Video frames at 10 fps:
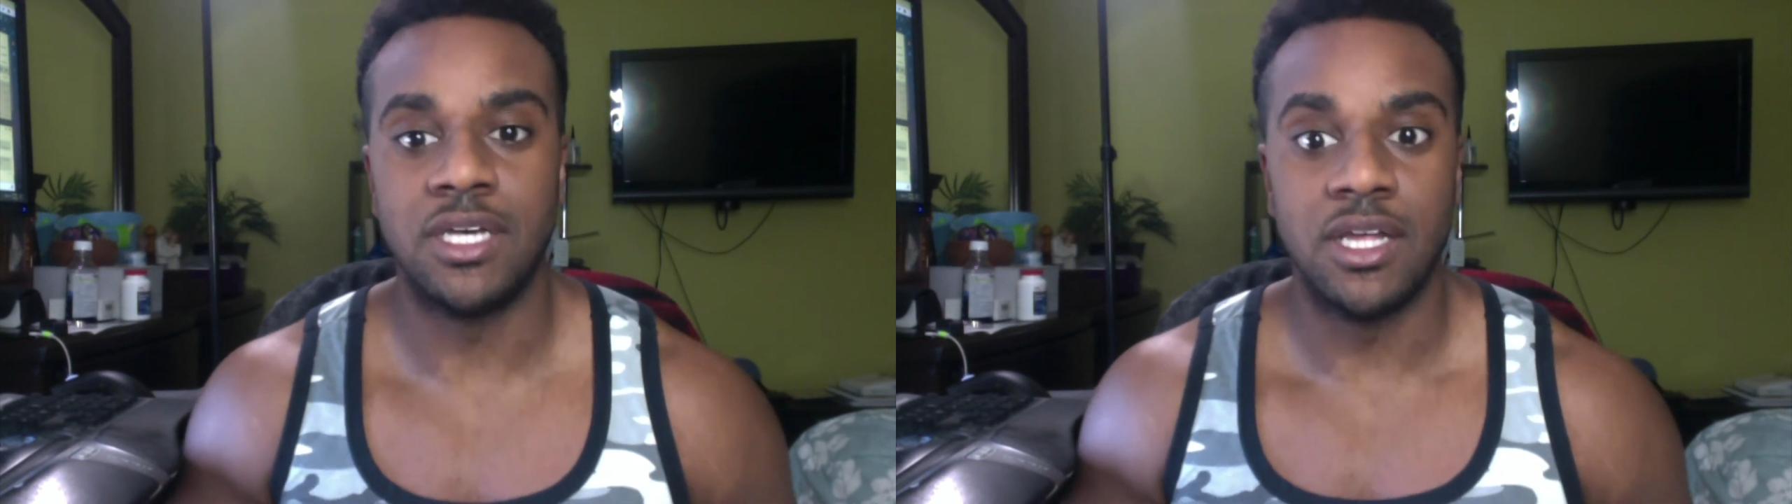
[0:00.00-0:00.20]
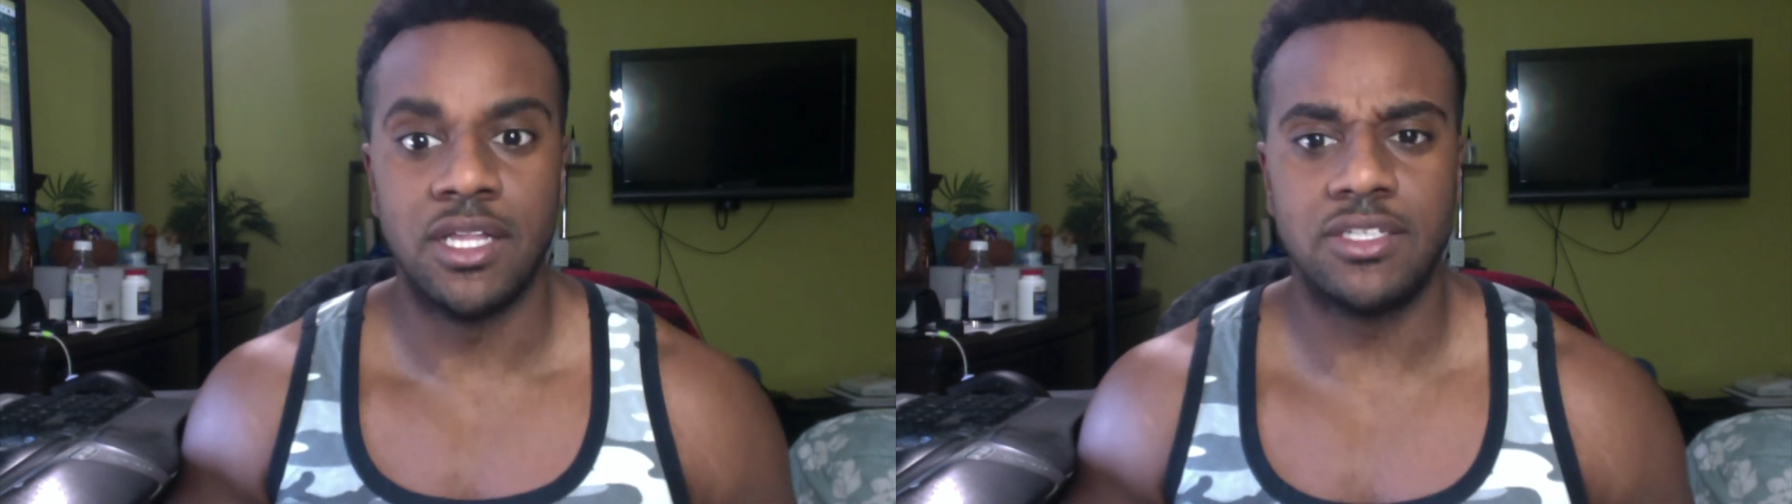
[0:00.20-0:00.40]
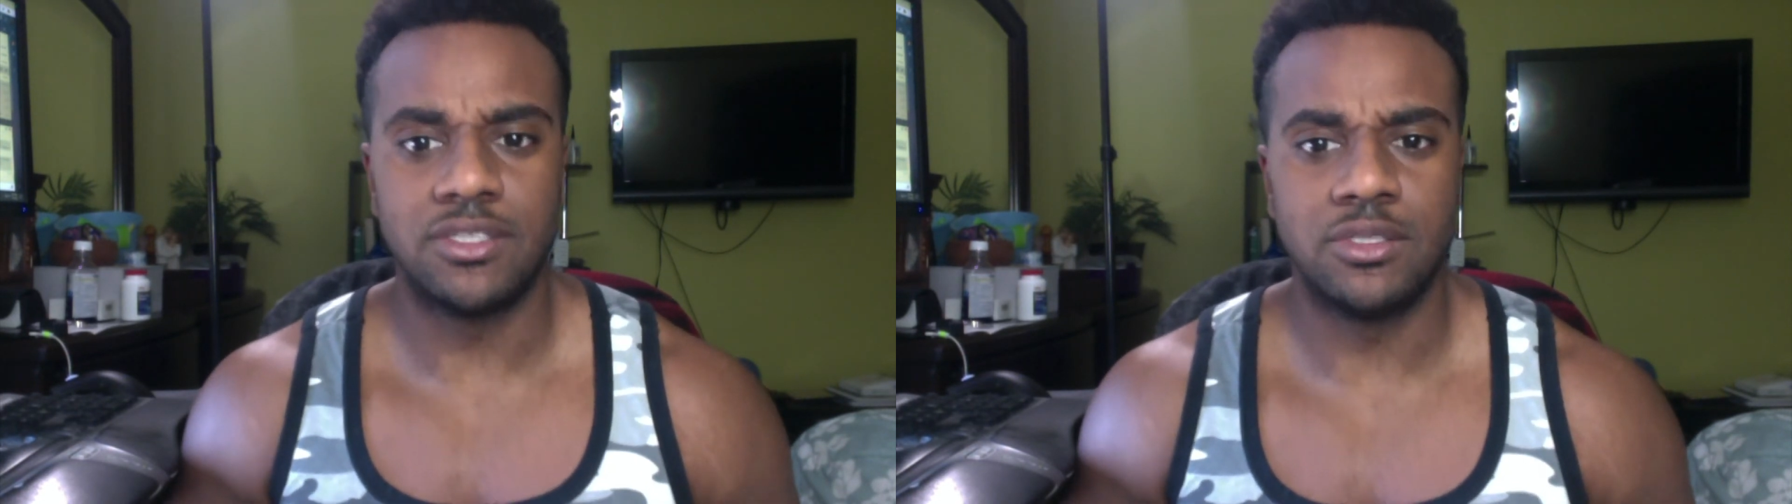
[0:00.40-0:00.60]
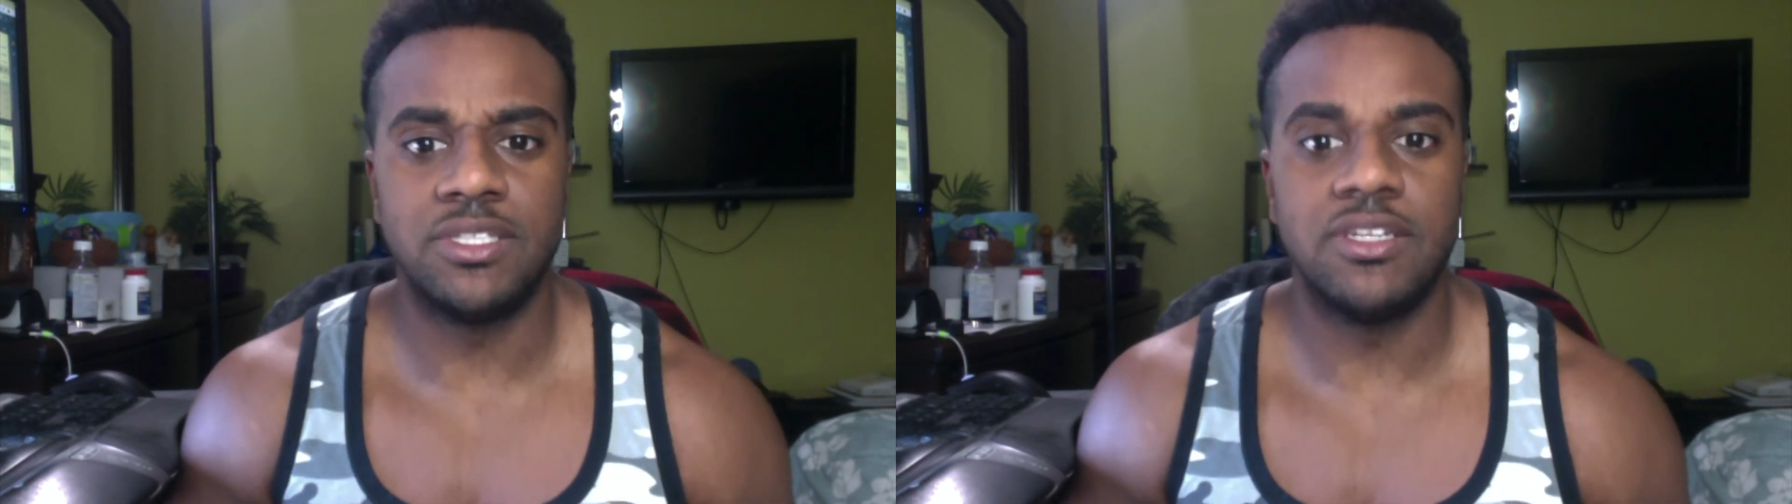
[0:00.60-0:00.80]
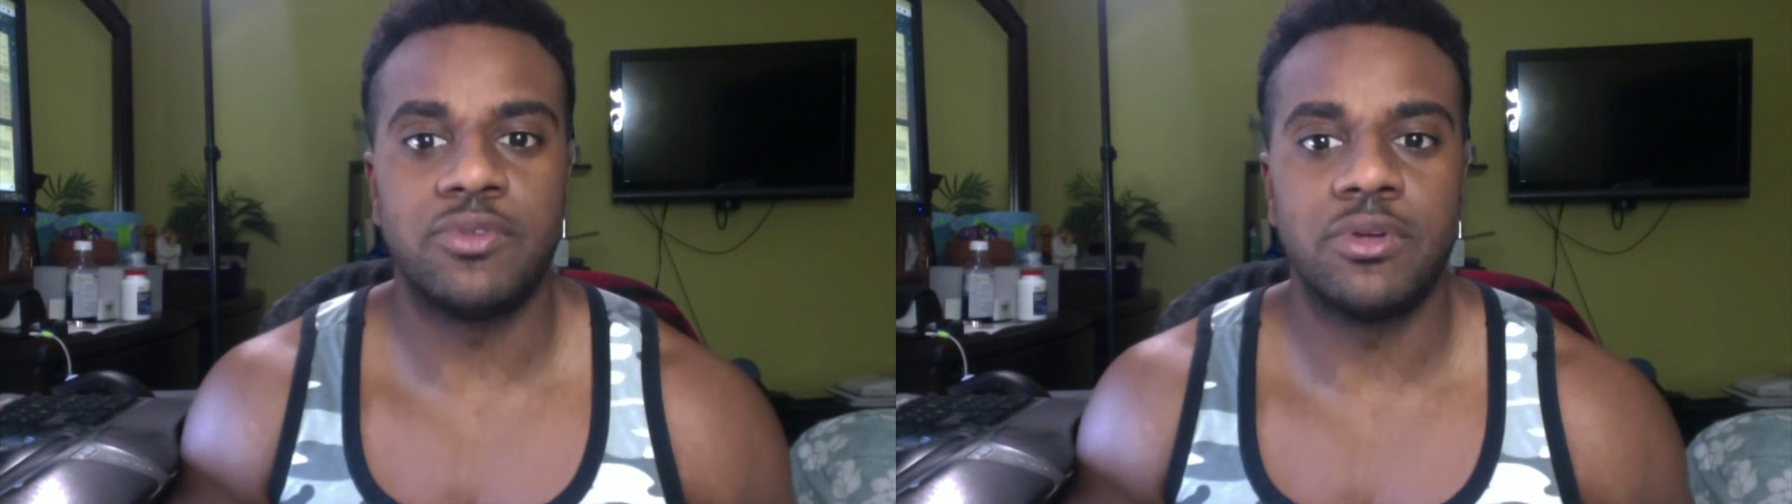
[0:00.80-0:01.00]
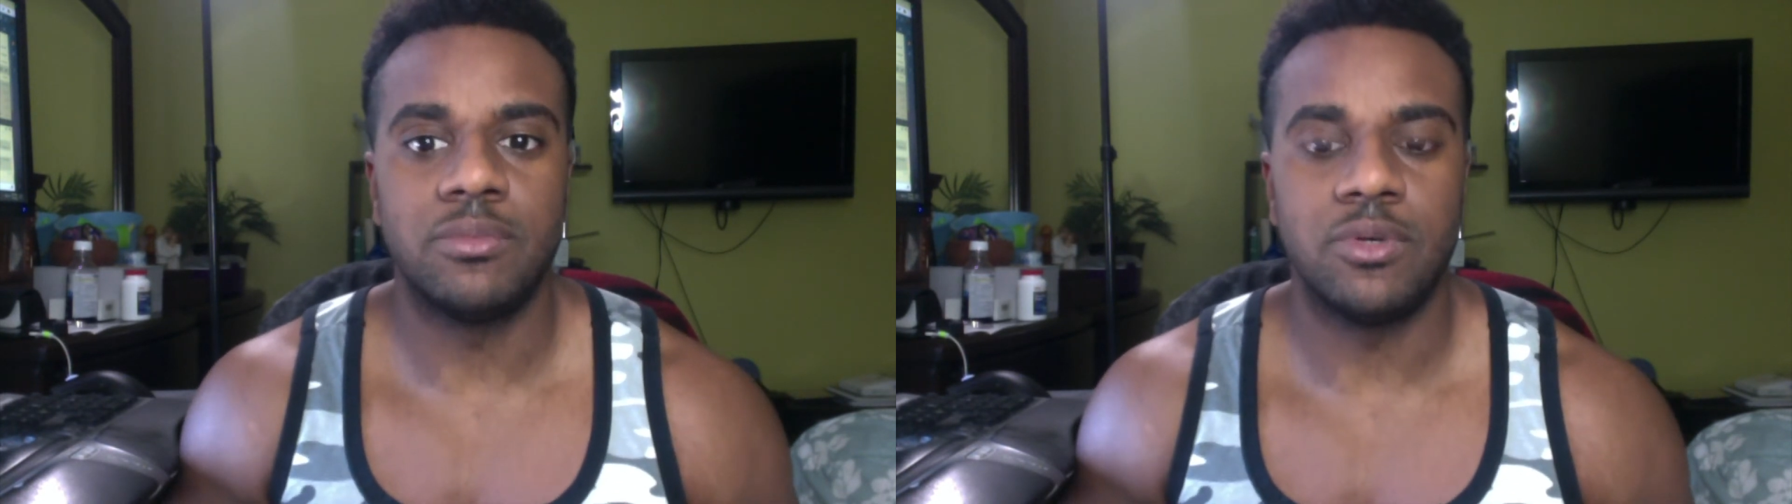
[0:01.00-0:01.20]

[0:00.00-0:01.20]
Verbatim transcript: things are a little bit different.